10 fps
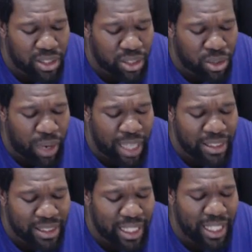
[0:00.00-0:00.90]

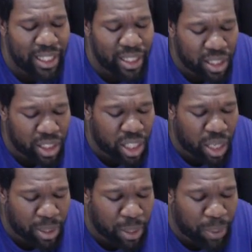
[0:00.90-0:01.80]
Thracia
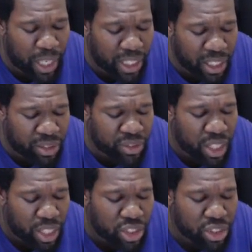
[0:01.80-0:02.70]
coming upon him,
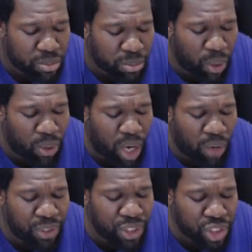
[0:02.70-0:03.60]
smote
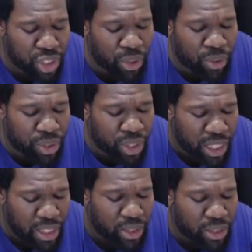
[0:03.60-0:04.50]
off his shoulder,
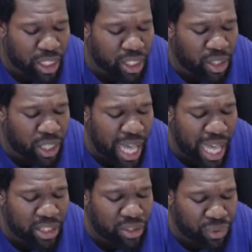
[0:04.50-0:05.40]
so that
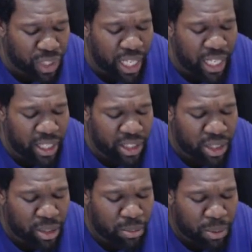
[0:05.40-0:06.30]
Gorgias fled
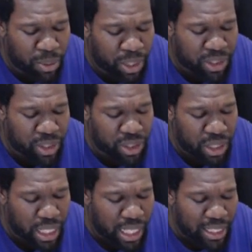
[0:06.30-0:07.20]
unto Marissa.
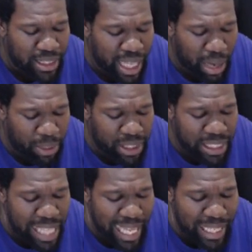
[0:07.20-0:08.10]
Now when
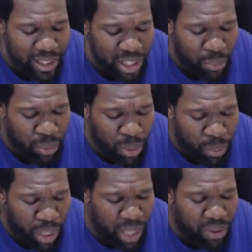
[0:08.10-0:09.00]
they that were
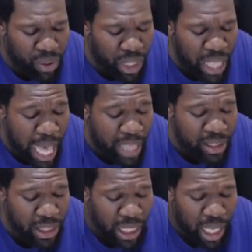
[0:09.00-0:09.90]
with
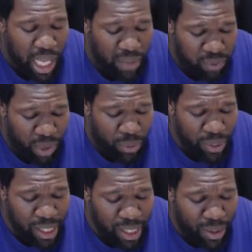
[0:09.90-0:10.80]
Gorgias had
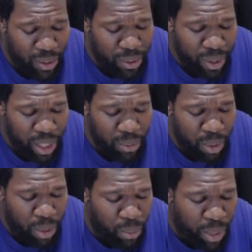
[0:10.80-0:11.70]
fought long and
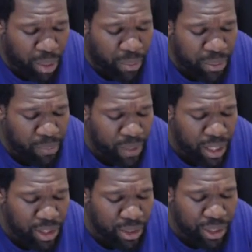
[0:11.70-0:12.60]
were weary,
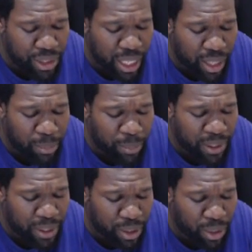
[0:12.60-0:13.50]
Judas called
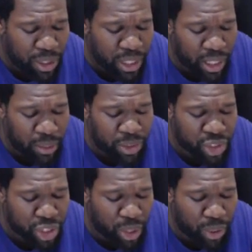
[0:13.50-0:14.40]
upon the Lord that he would
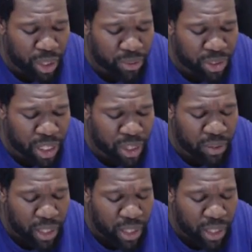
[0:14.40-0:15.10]
show himself